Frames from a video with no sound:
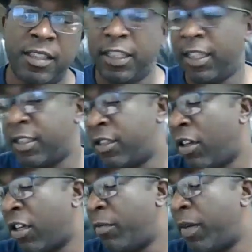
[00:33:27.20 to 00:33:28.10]
see. Let's
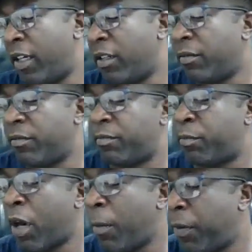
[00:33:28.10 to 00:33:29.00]
talk about it.
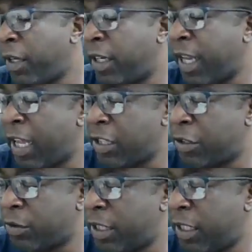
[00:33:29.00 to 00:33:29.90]
Property and
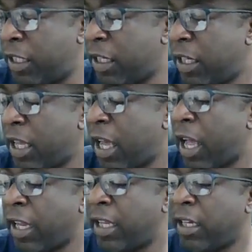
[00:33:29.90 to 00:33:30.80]
casualty,
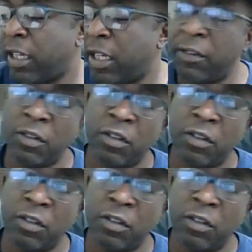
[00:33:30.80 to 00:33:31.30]
I get level